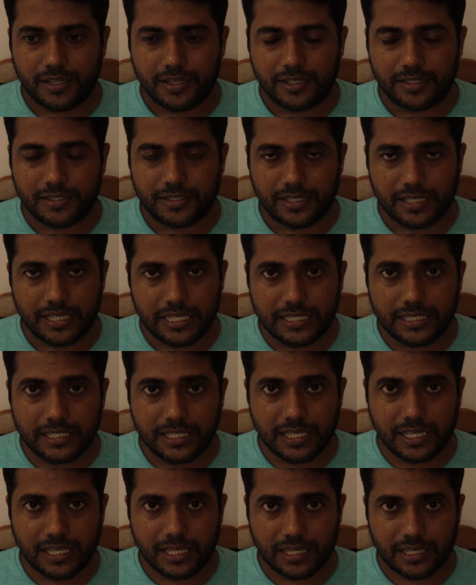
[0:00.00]
is
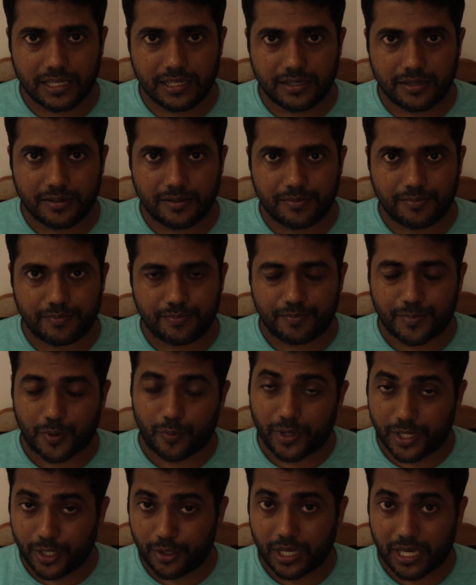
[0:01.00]
easy,
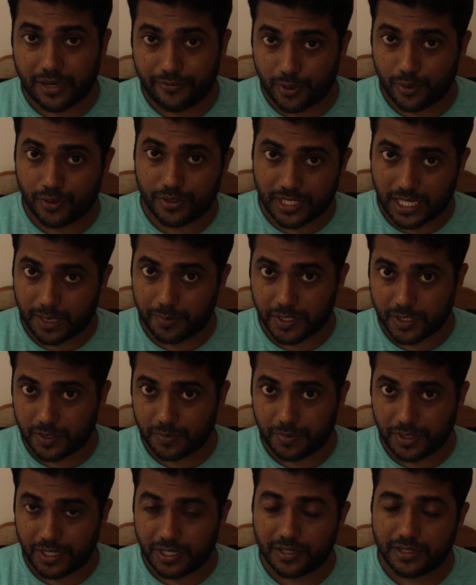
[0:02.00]
provided you have a good typing
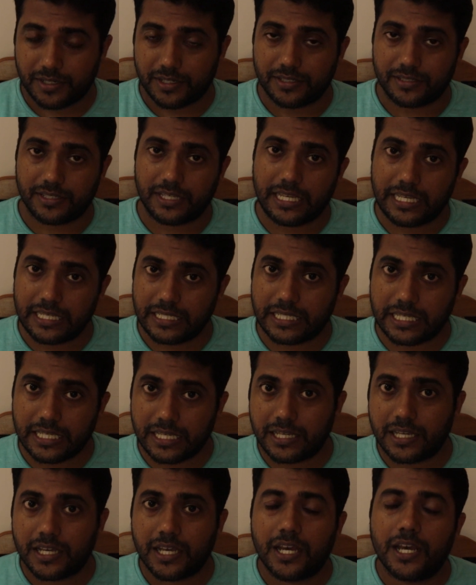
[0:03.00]
speed, is
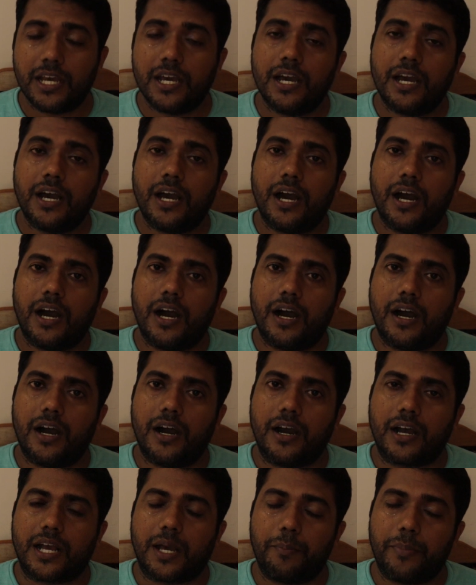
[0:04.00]
easy
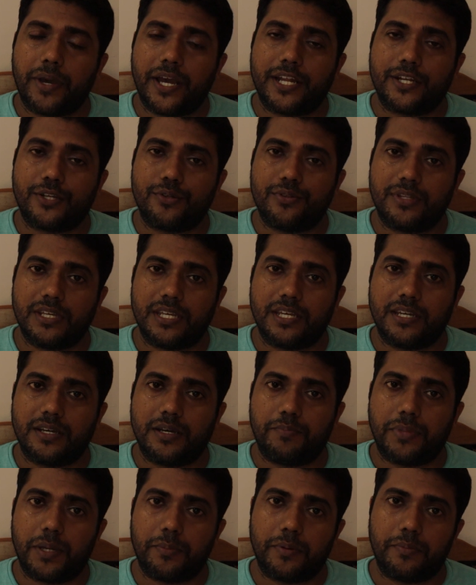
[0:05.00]
compared to
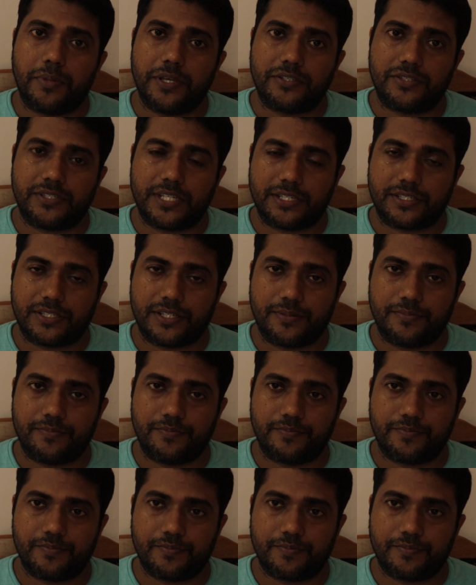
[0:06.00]
the paper-based test.